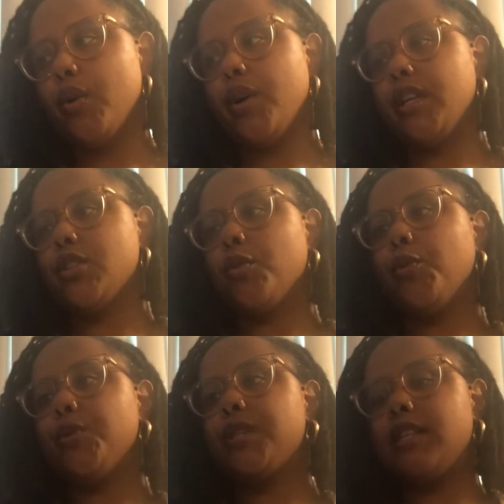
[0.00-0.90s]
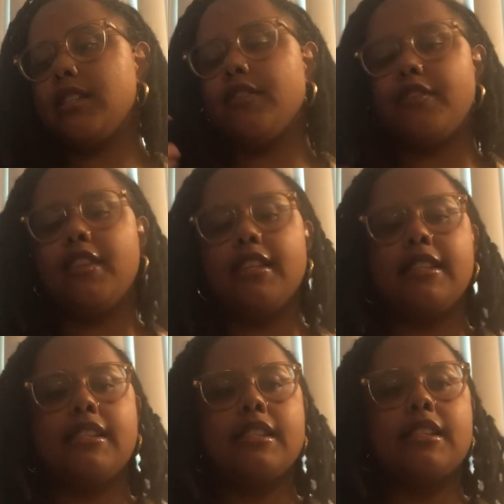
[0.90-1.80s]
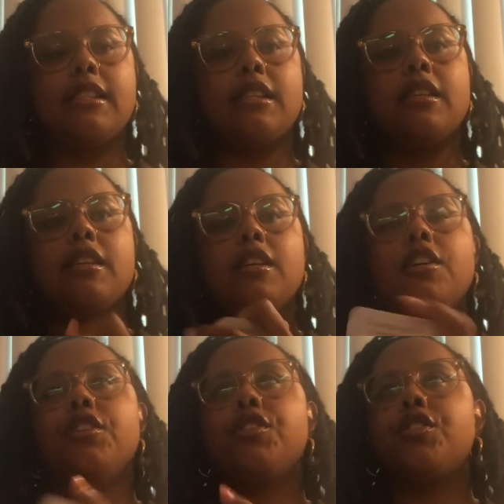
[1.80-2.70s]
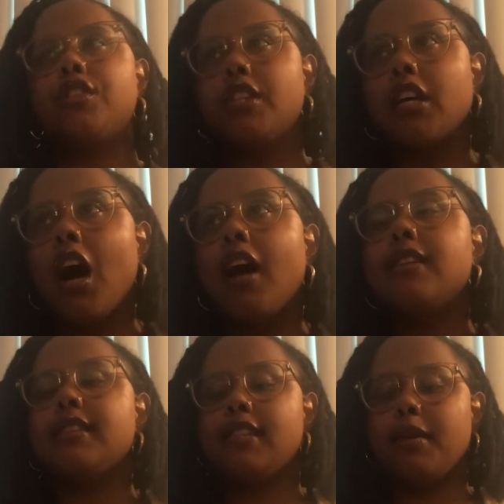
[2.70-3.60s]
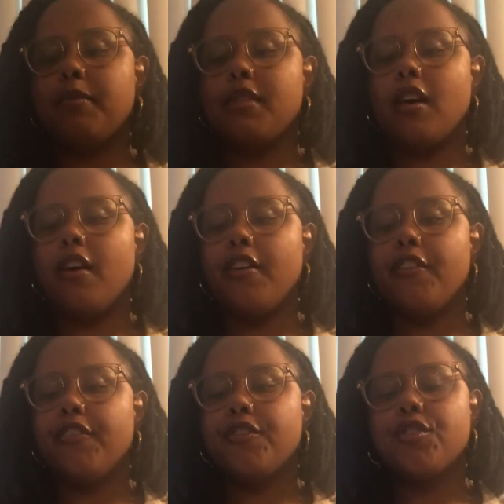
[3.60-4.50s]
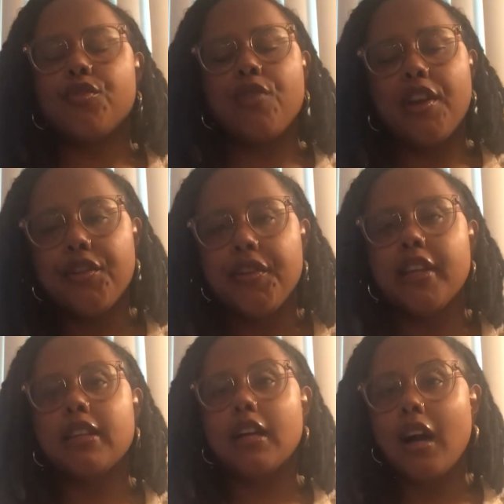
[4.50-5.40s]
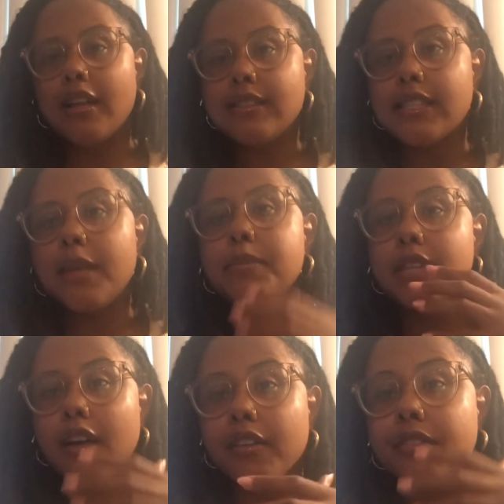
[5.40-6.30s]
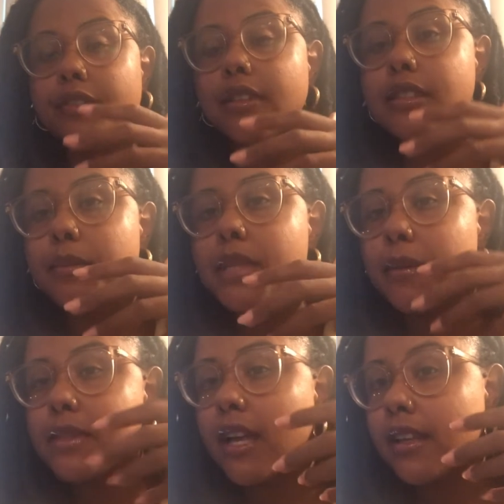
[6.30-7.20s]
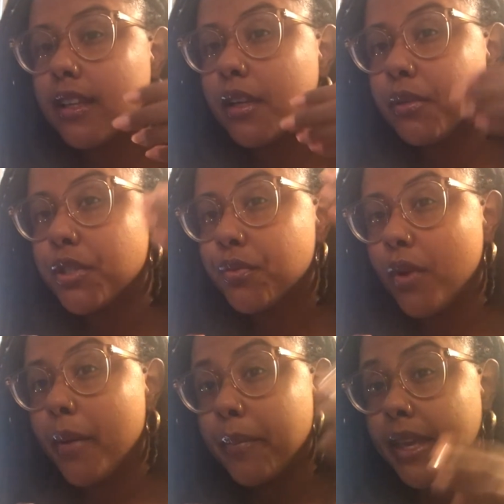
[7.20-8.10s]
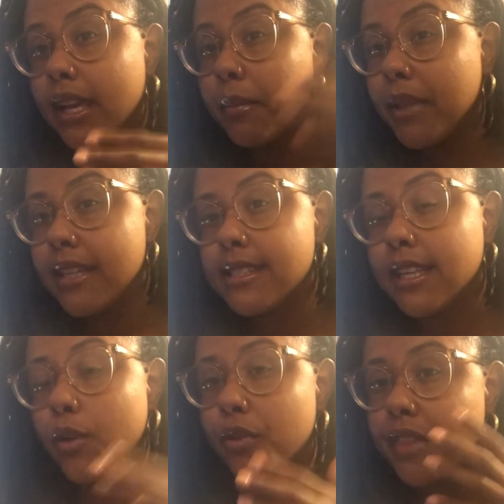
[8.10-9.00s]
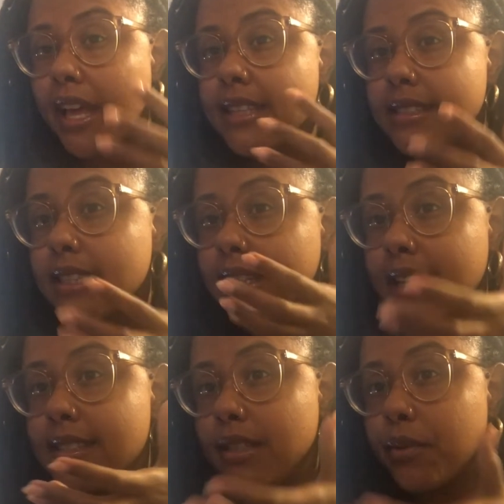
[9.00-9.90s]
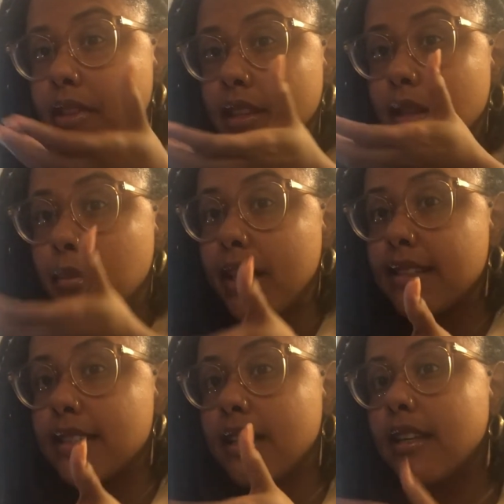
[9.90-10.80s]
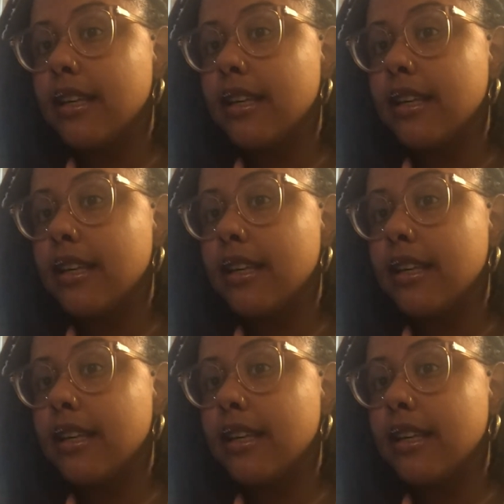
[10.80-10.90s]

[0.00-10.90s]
It's almost as if the concept of surrendering, the concept of sometimes not getting what you want being a blessing, or that is the lesson within the blessing.